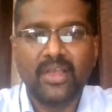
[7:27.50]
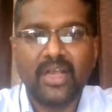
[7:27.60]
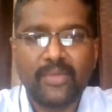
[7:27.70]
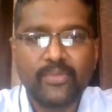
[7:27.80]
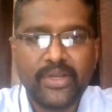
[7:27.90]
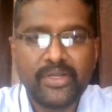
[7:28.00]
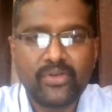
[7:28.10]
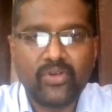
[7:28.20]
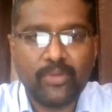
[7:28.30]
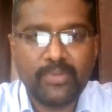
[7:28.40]
I'm going to
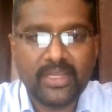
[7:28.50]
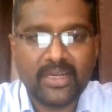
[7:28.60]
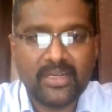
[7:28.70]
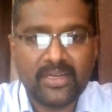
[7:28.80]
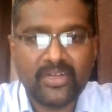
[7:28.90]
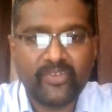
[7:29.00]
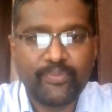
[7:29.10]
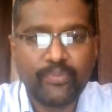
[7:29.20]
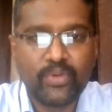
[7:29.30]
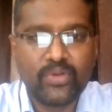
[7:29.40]
copy the content of
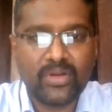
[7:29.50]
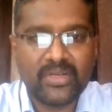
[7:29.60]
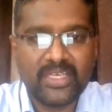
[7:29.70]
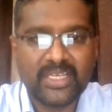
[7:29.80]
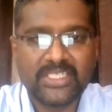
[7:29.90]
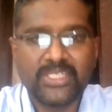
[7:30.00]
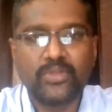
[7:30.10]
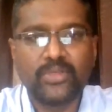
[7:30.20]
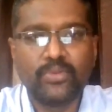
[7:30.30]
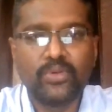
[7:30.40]
book.txt to
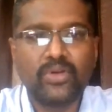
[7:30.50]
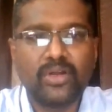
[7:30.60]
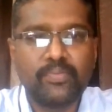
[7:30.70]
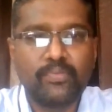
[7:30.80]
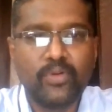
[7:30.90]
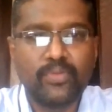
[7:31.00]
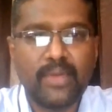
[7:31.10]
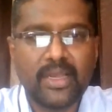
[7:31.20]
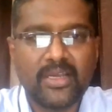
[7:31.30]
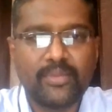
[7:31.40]
the
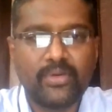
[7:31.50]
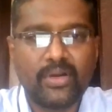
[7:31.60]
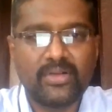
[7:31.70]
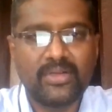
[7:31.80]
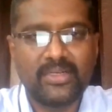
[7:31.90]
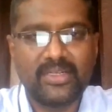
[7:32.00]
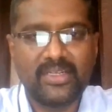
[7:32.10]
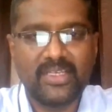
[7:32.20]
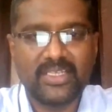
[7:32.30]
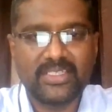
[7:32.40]

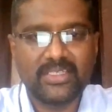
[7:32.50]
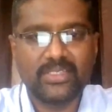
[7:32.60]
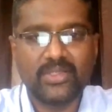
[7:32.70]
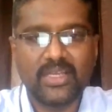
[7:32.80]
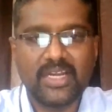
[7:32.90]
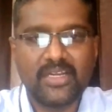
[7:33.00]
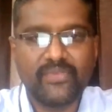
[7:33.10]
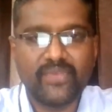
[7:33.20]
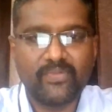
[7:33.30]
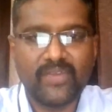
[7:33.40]
book.bookbackup.txt. So the
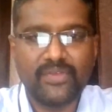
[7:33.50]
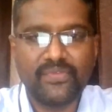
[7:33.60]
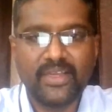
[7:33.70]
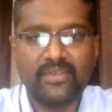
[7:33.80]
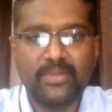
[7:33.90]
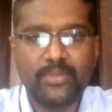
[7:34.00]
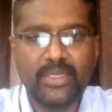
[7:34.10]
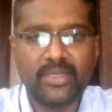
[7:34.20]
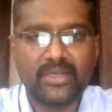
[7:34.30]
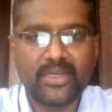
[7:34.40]
content from one file will
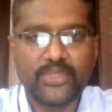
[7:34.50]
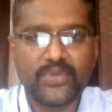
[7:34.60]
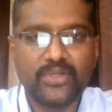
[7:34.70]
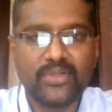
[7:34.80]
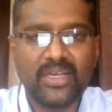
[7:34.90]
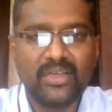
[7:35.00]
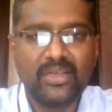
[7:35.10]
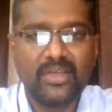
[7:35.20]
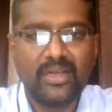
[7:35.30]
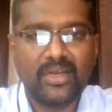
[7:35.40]
be transferred to the
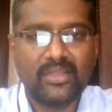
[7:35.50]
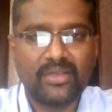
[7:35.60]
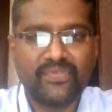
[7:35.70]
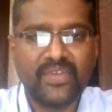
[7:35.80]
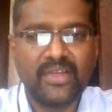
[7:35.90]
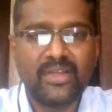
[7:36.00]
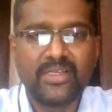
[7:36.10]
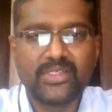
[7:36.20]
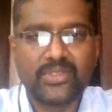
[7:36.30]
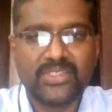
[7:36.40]
other file.
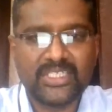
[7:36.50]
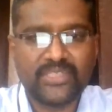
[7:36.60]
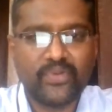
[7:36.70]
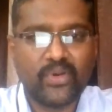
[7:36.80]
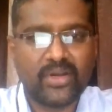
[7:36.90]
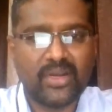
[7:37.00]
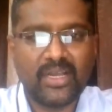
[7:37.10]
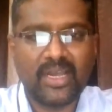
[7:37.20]
So just for